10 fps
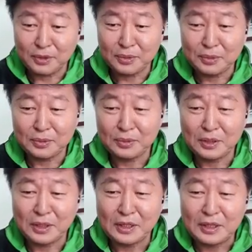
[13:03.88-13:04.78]
you,
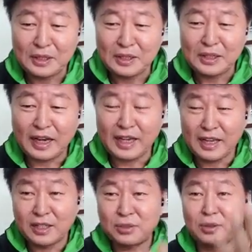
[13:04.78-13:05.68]
I
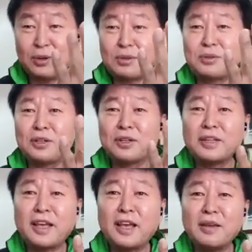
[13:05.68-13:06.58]
exalt your
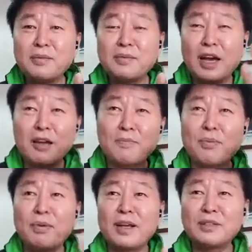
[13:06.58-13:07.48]
name, I
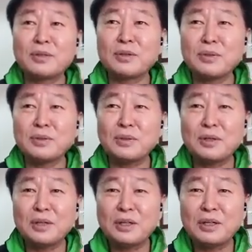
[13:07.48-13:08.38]
praise you,
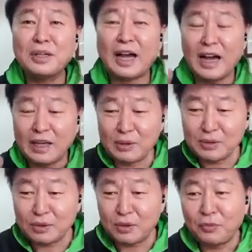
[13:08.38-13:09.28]
I
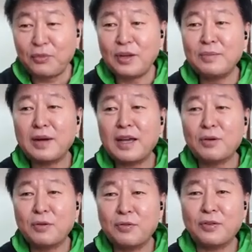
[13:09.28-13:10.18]
also offer my
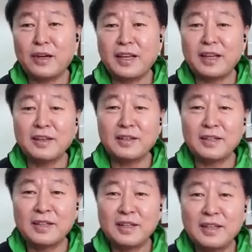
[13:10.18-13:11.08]
offering,
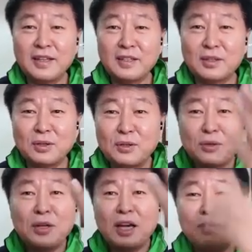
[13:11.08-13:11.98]
so
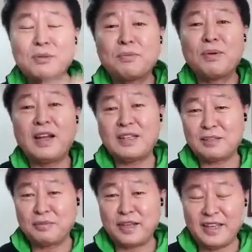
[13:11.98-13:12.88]
you have to bless
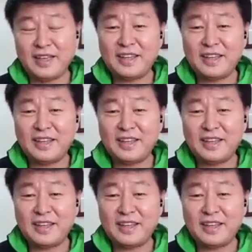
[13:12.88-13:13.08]
me.